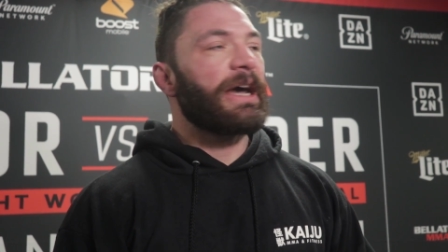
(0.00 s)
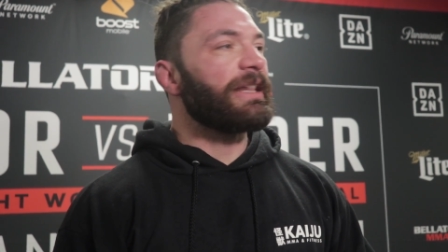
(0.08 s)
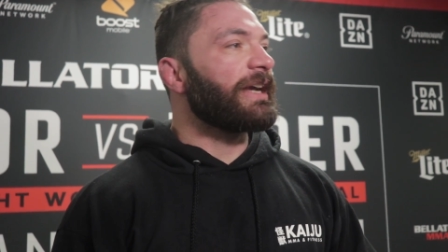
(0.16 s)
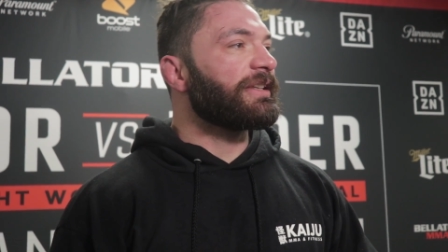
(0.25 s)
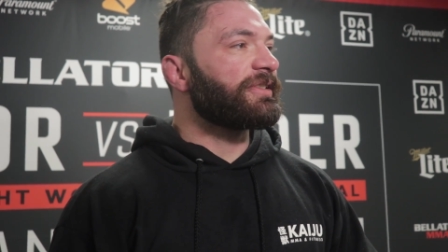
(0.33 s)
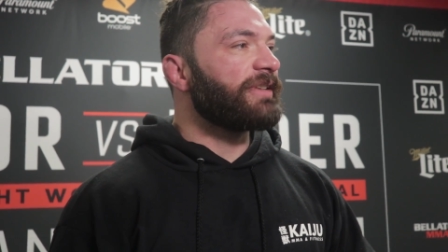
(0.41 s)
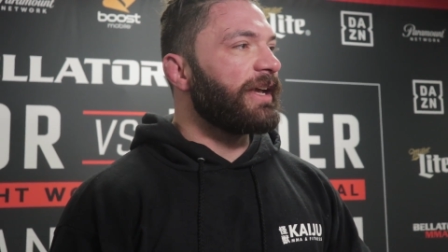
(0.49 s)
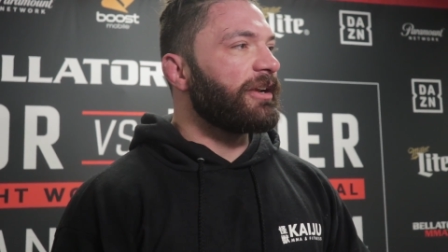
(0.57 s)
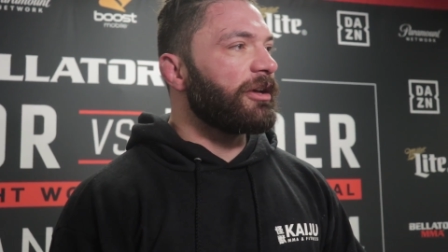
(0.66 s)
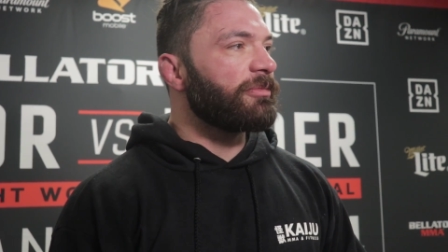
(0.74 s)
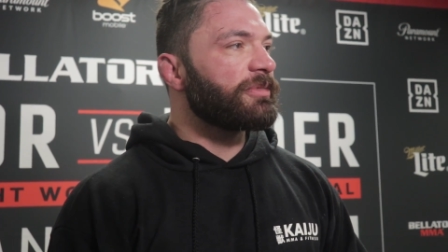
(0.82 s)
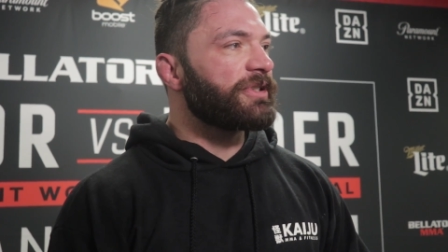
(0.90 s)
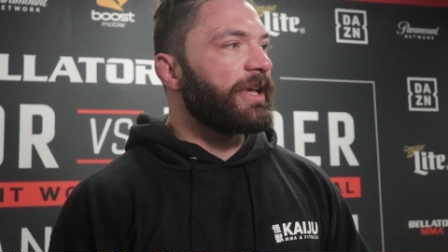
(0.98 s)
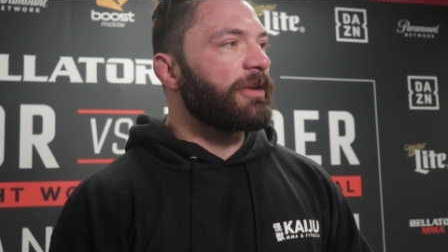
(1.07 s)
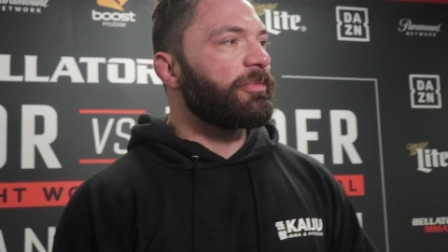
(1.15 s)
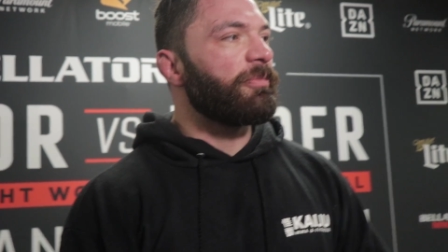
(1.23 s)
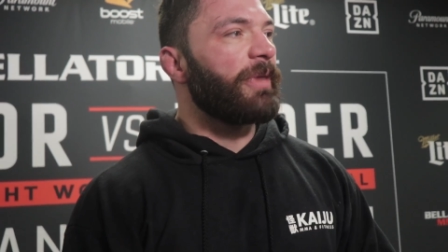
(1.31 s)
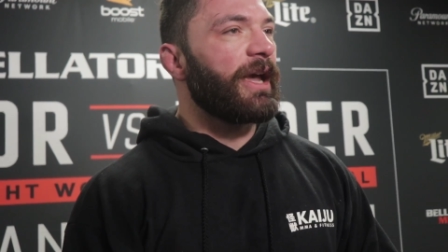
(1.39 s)
like to stand up
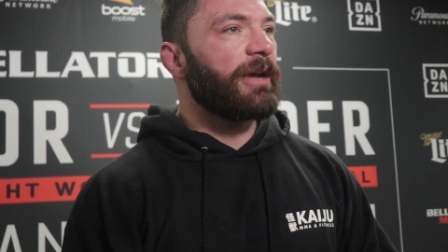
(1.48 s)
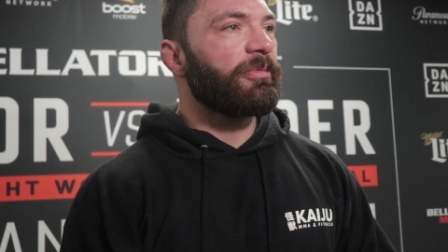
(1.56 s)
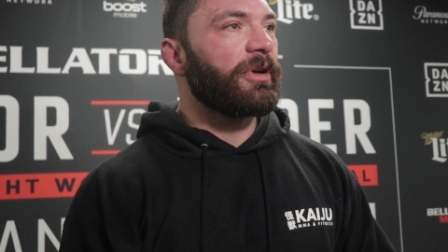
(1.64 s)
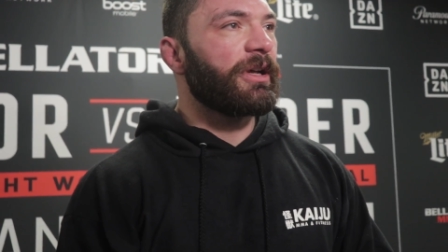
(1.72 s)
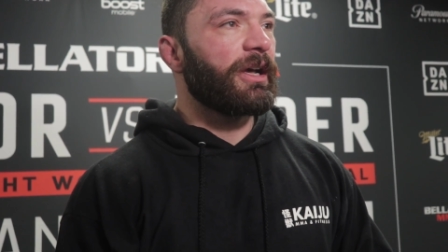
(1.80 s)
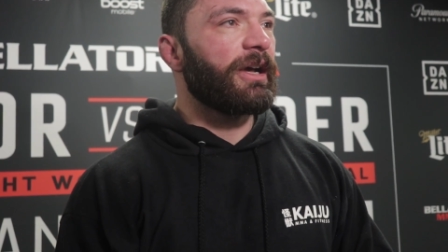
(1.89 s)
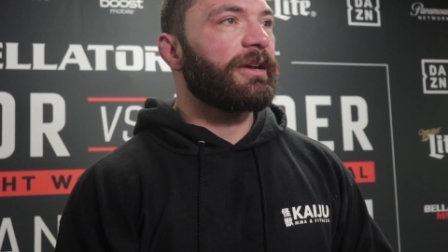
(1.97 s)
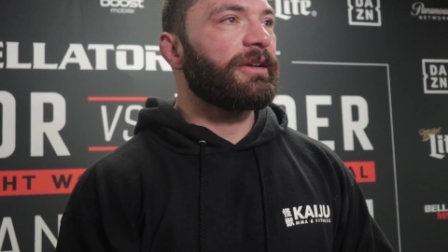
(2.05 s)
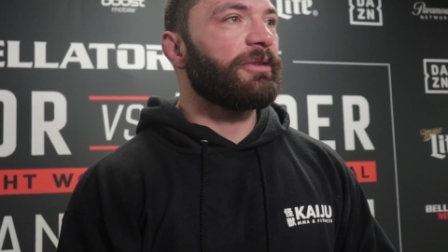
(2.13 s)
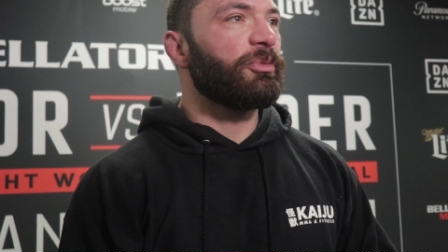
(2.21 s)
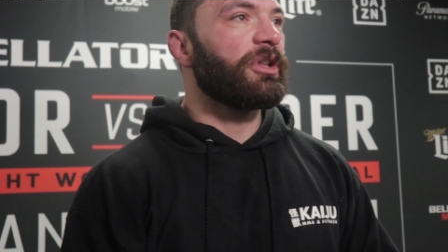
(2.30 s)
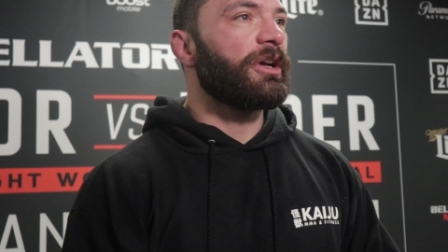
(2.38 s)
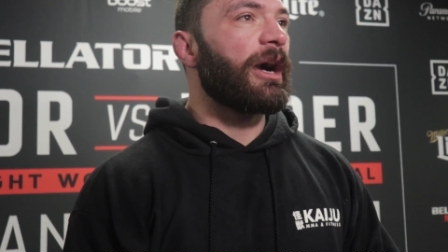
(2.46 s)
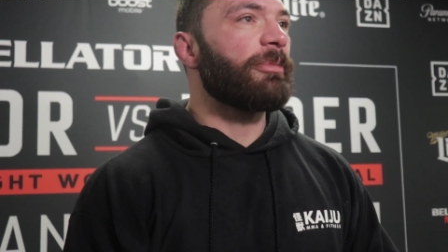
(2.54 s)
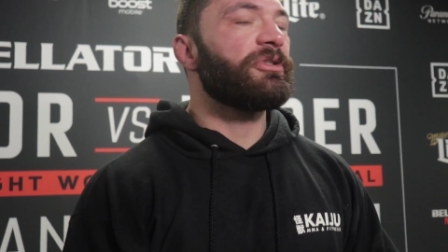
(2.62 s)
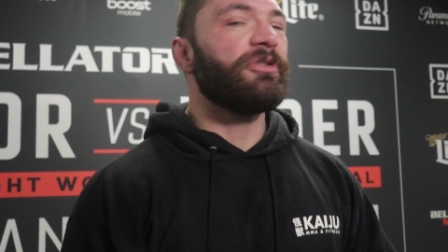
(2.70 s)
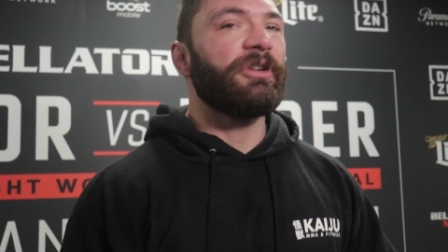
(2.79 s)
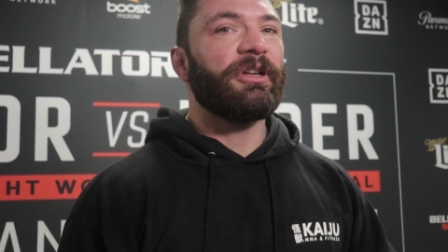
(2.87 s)
and bang. But when the
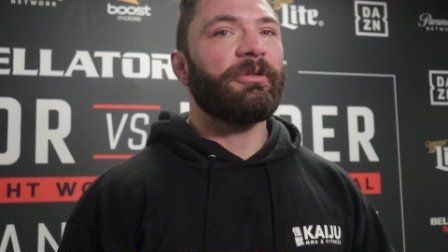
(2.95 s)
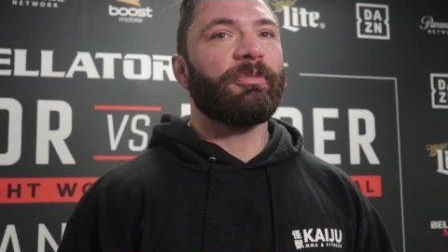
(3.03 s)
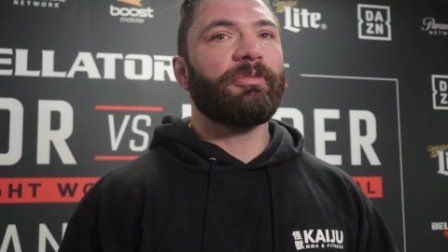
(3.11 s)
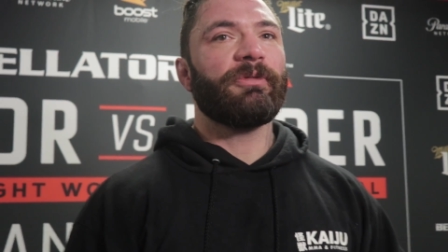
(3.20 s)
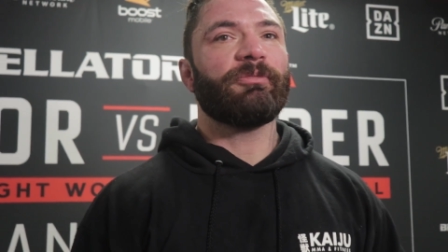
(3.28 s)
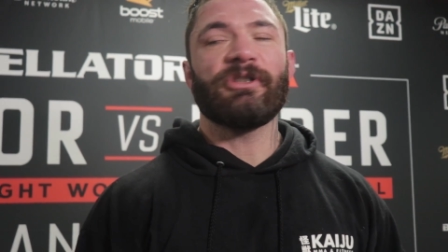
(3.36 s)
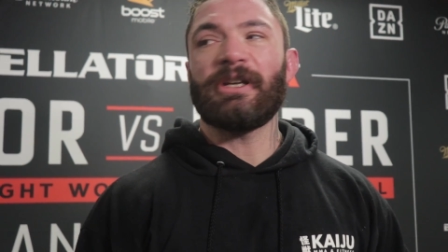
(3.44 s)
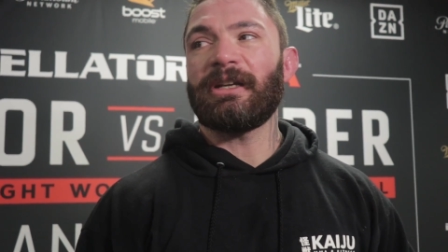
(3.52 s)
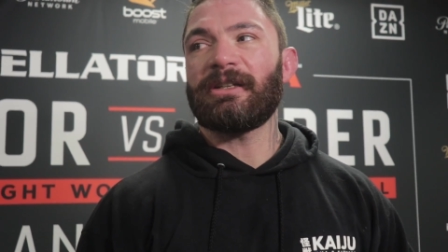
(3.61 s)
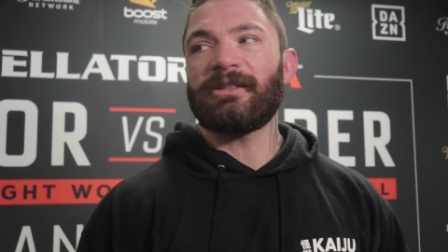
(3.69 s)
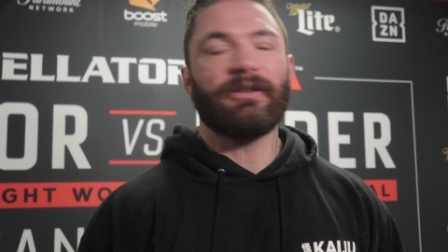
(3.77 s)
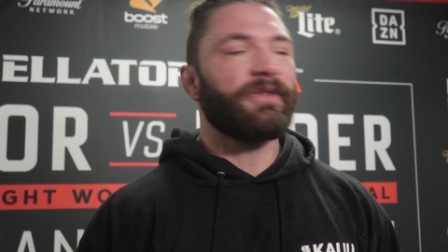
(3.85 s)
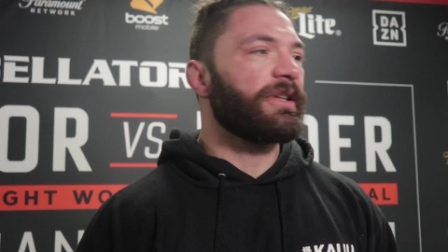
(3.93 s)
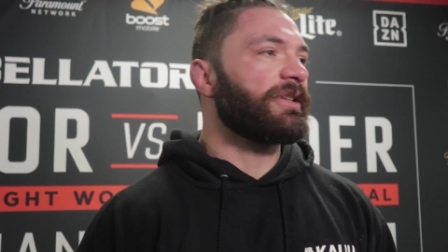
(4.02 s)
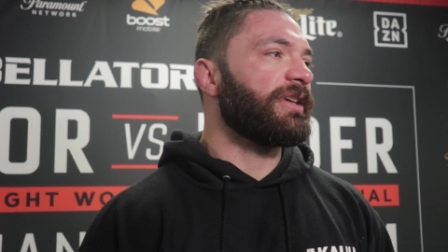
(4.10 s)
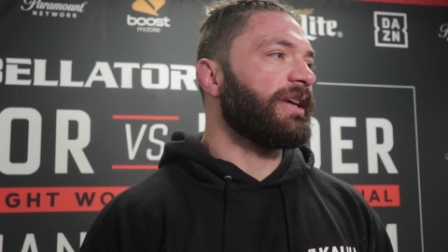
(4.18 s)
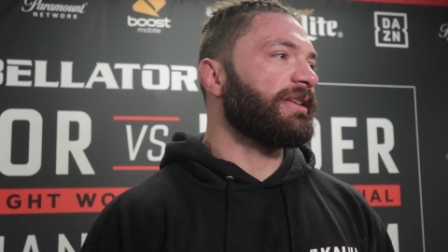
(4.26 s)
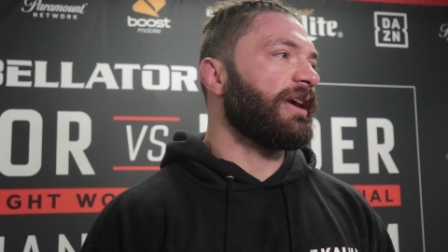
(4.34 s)
opportunity presented itself to get
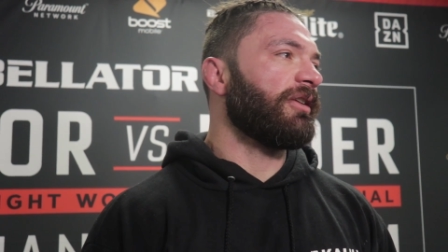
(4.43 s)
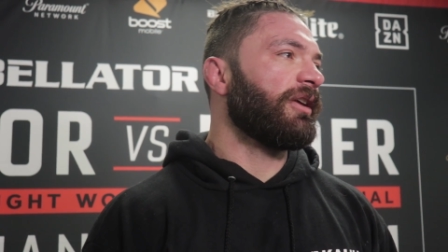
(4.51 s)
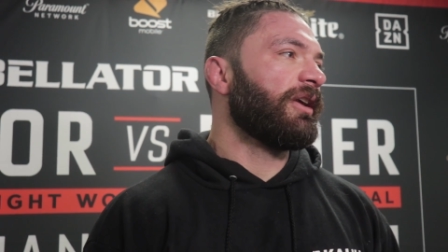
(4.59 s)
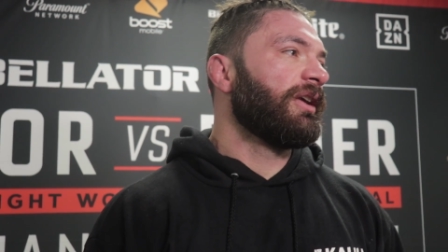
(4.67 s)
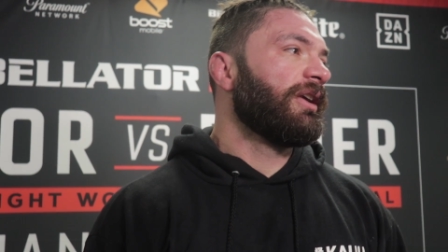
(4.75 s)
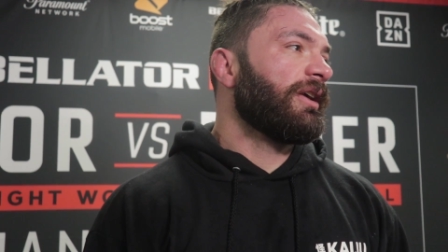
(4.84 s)
the takedown,